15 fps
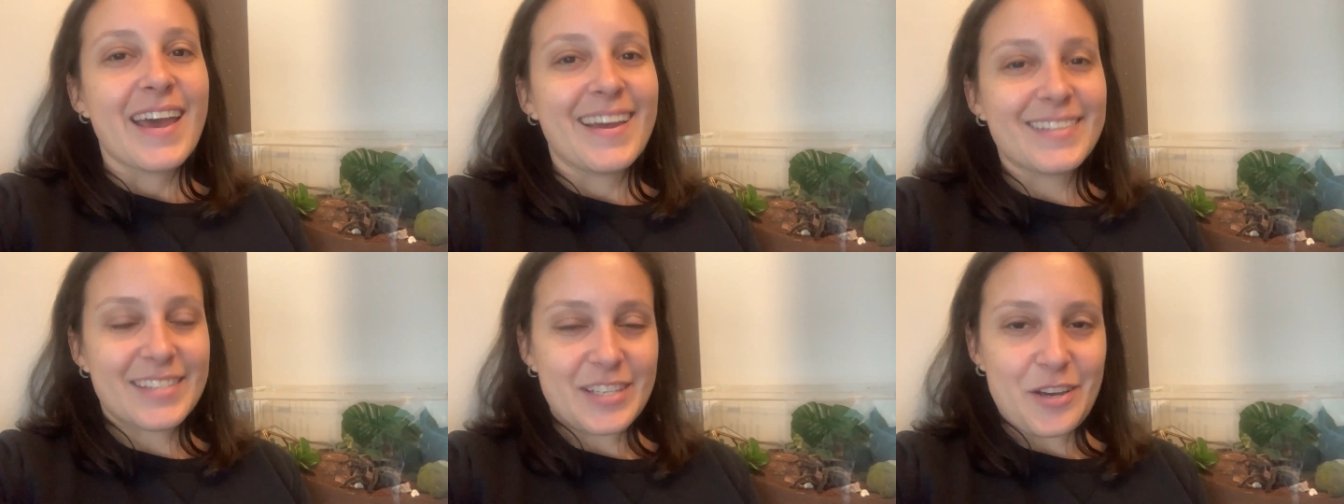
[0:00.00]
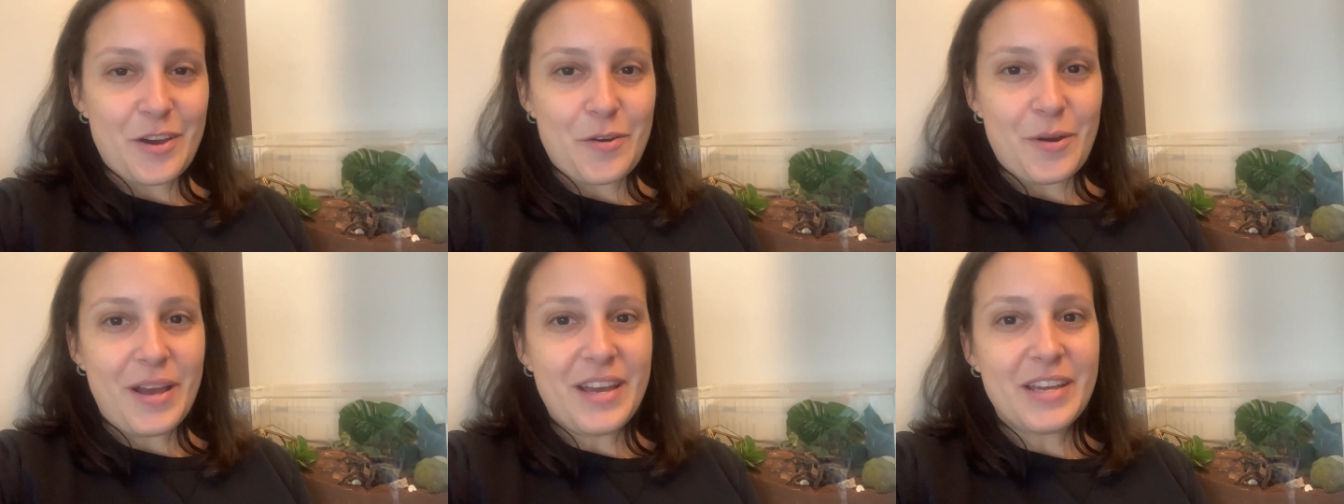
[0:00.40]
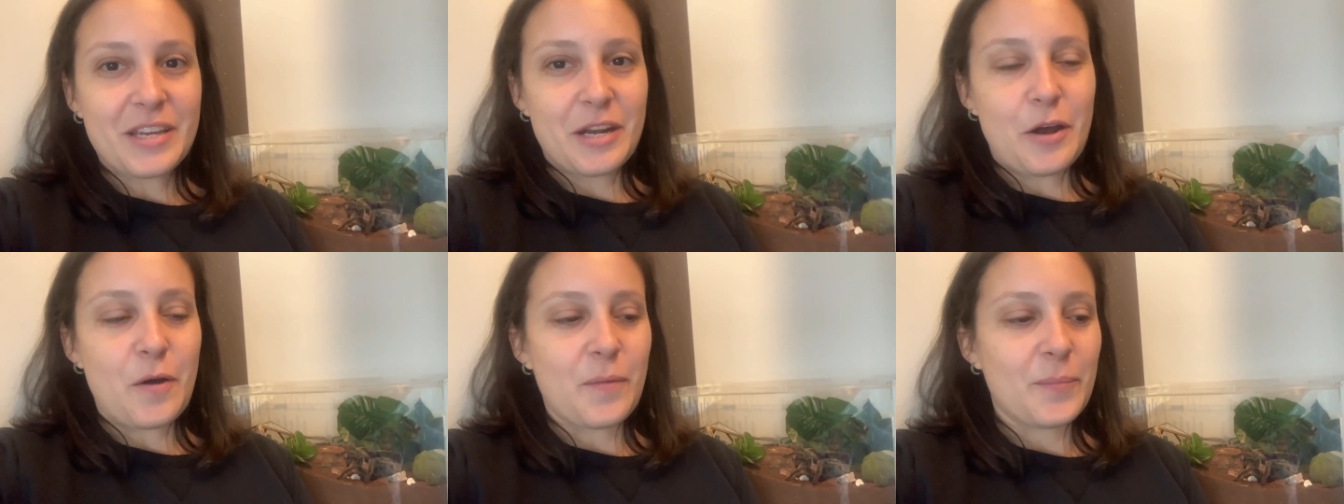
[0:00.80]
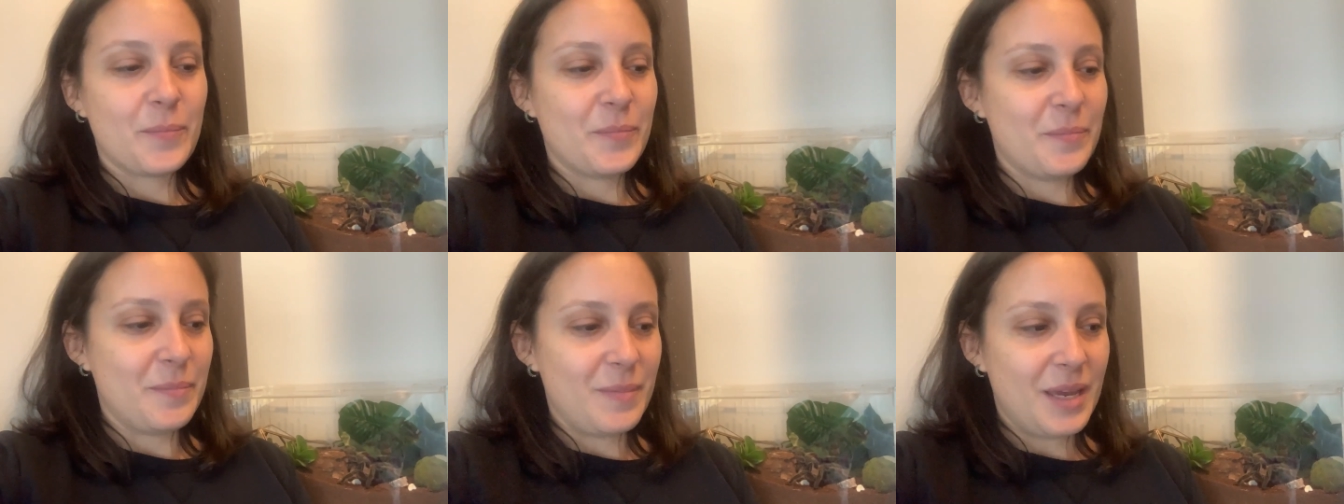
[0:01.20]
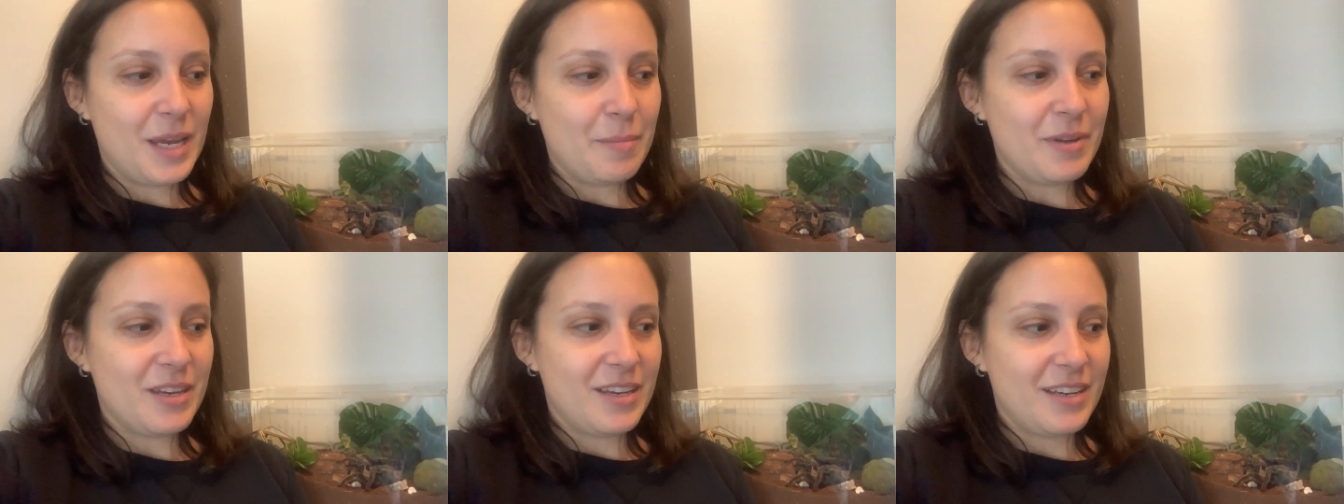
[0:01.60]
And so, you know,
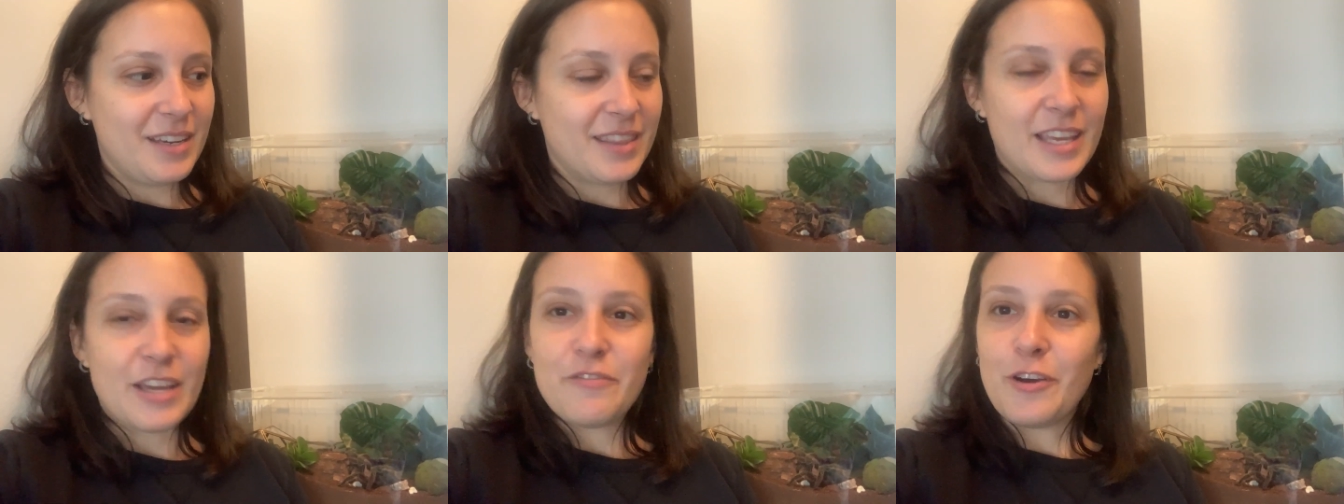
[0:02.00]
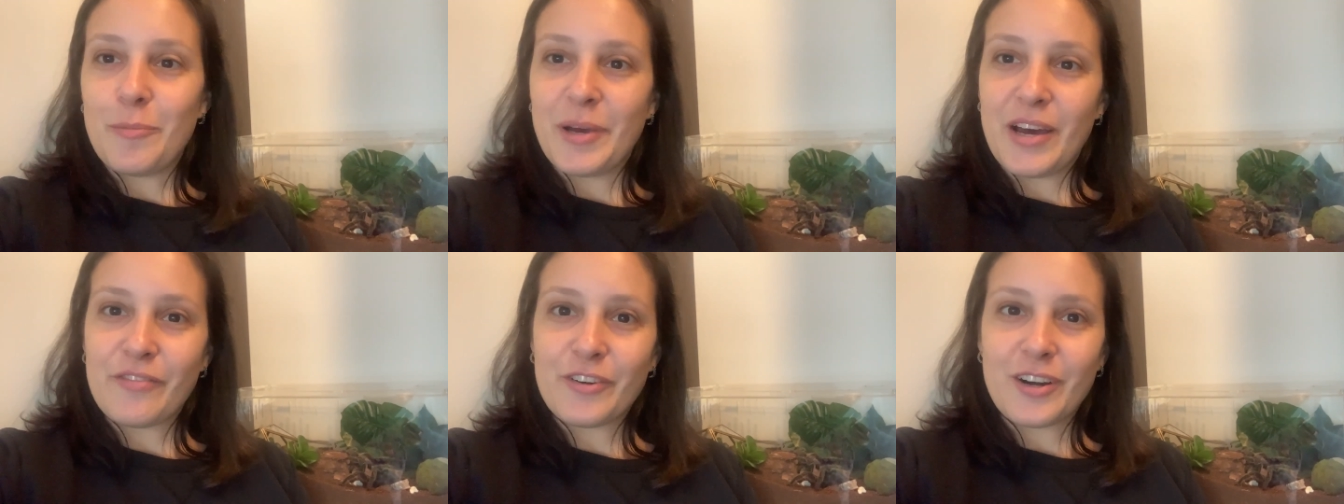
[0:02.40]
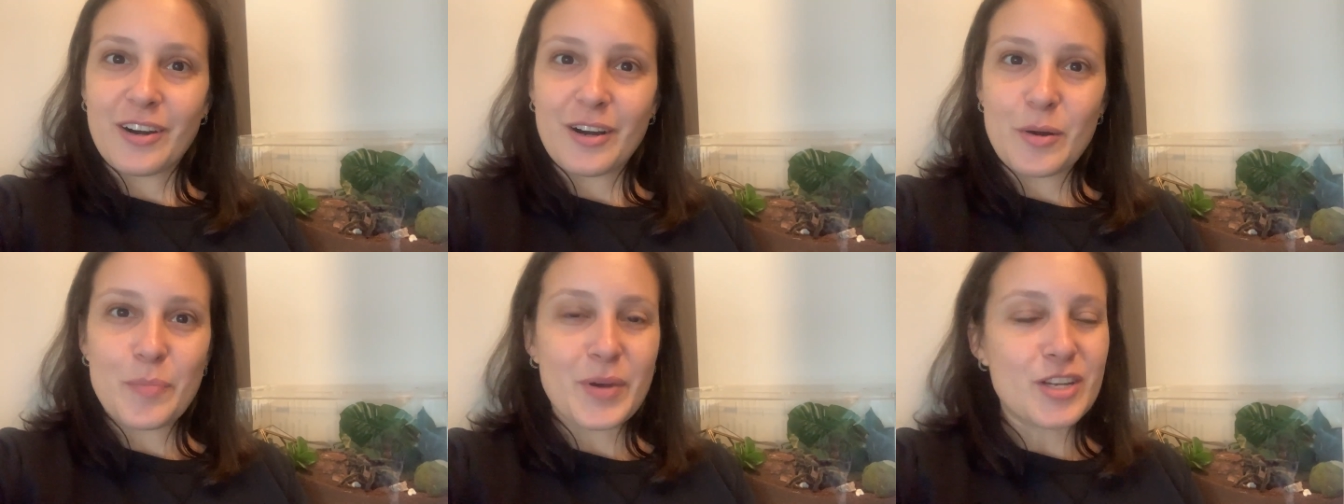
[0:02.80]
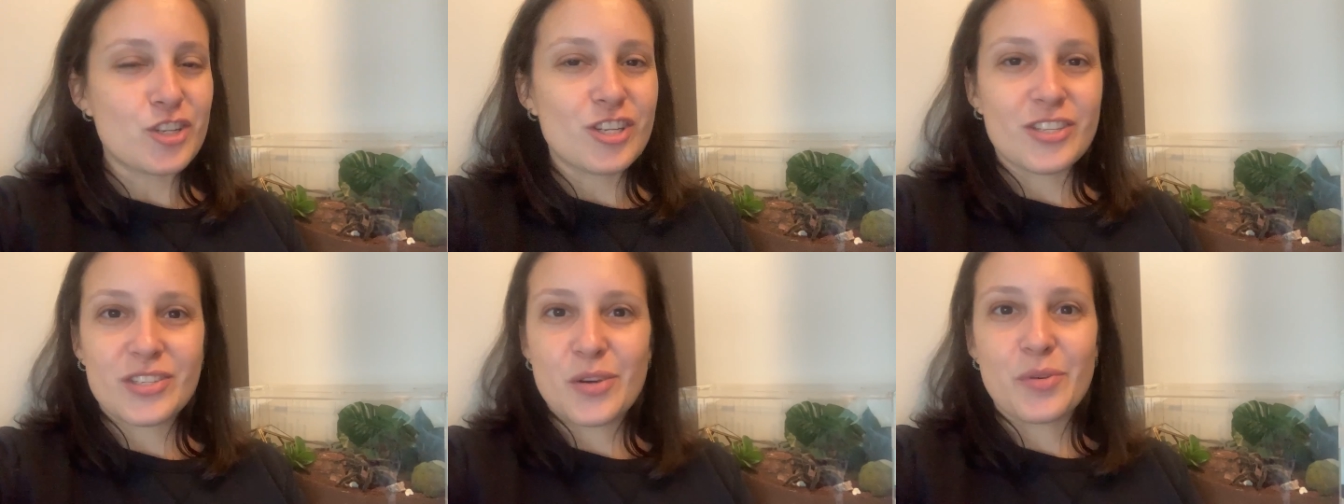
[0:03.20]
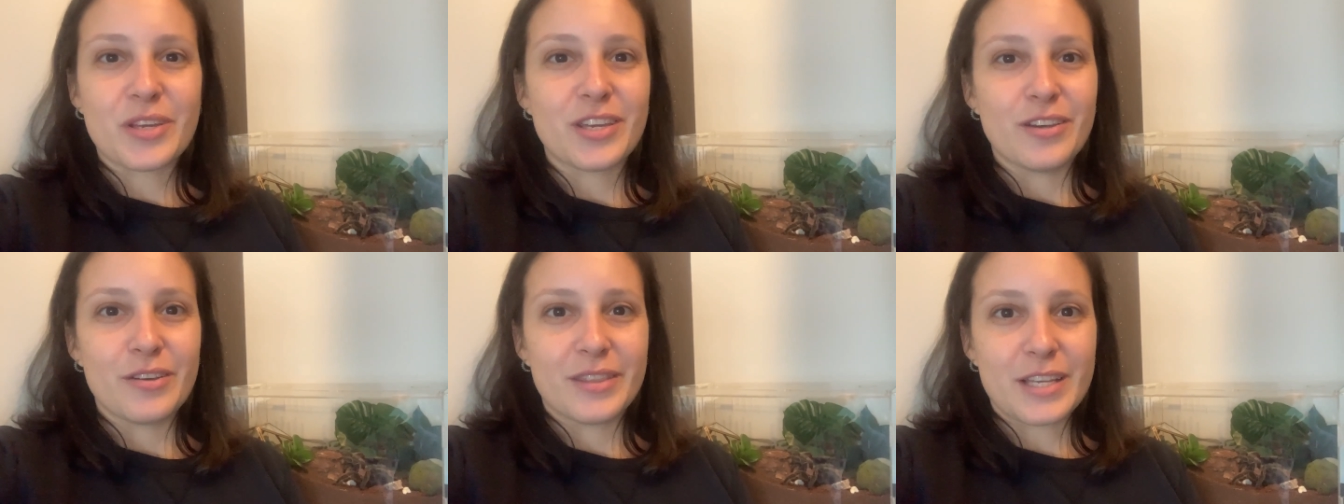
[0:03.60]
maybe they felt bad for her, but she's so
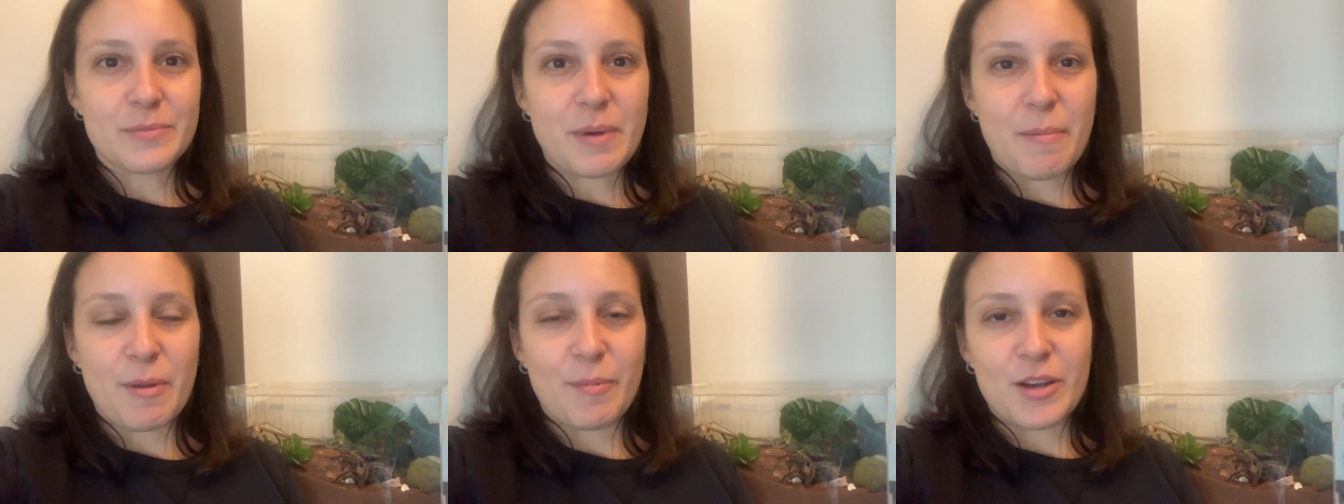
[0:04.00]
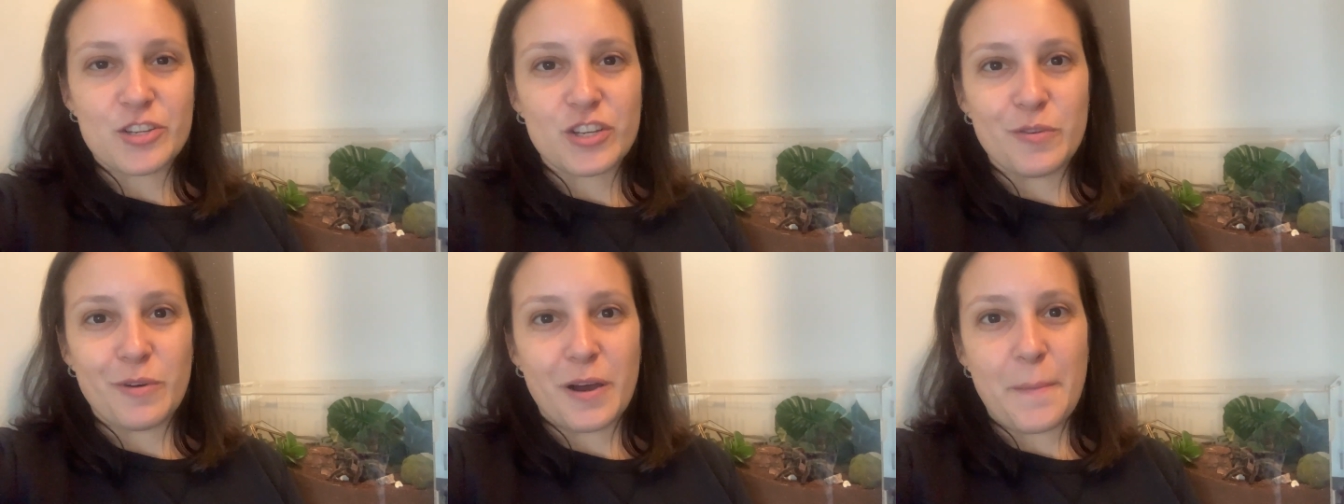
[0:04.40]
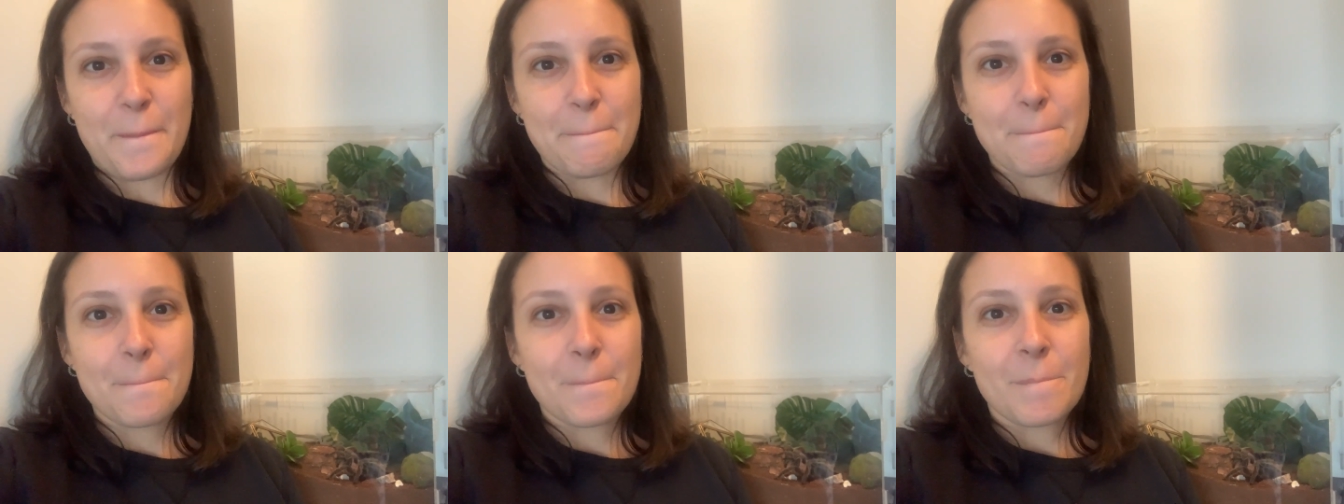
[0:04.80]
cute. That's probably why she won.